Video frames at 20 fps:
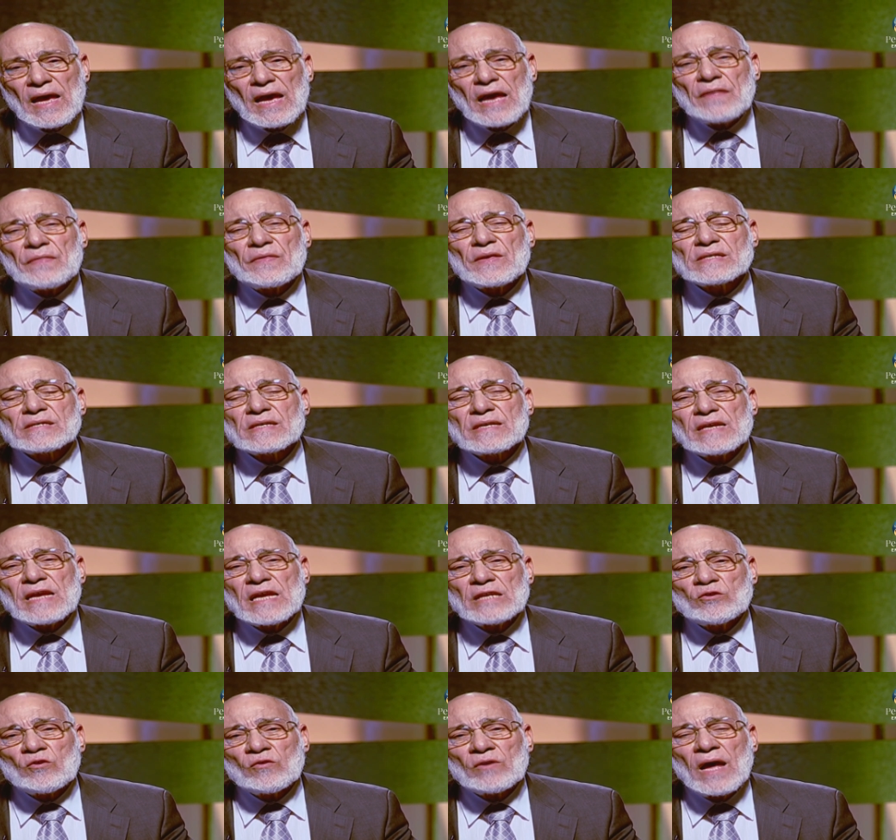And this
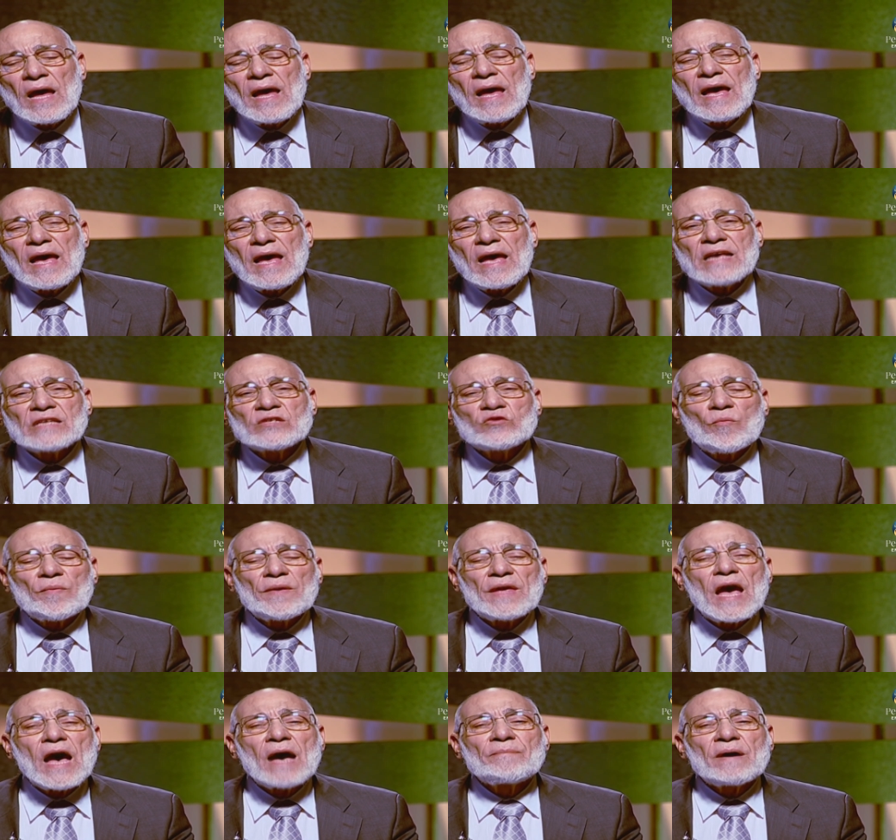creator has to
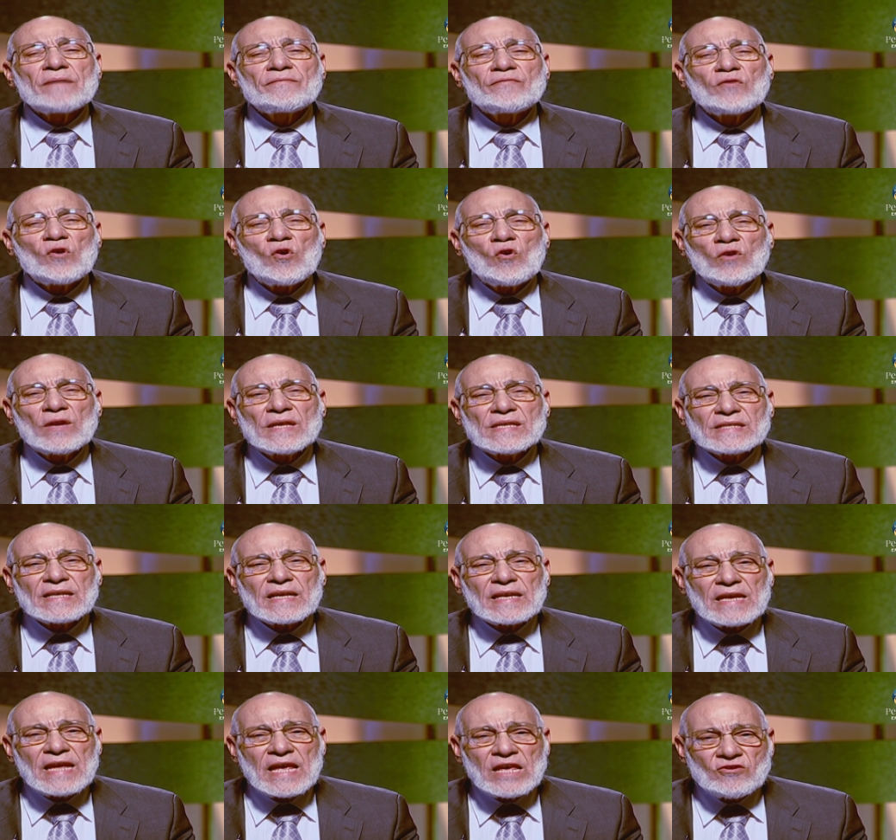be above all his
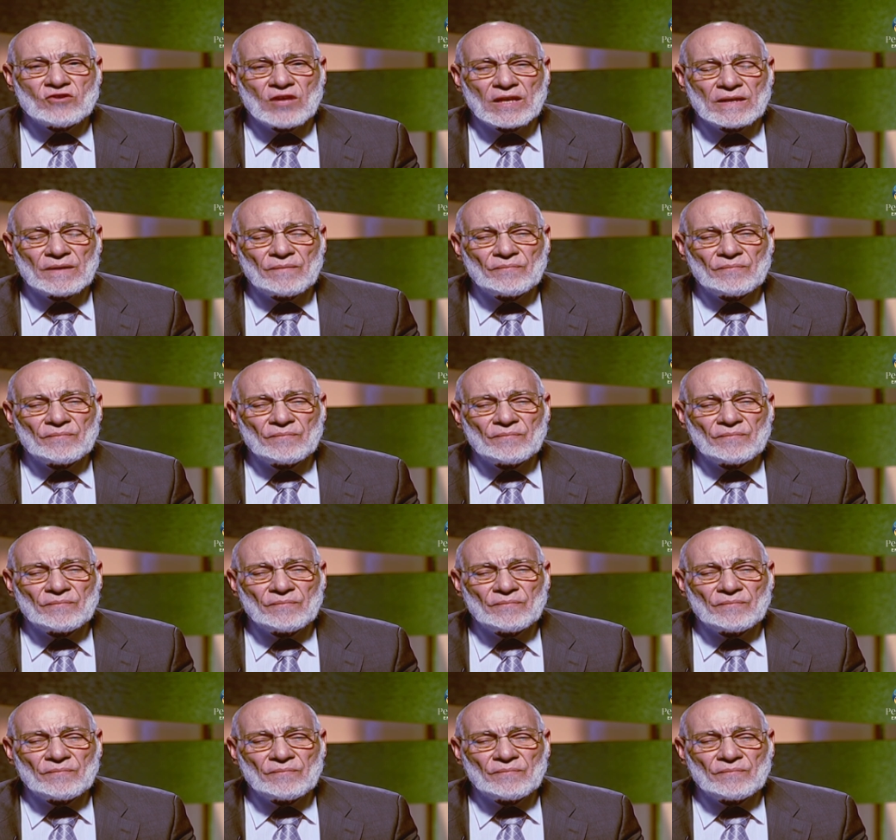creation.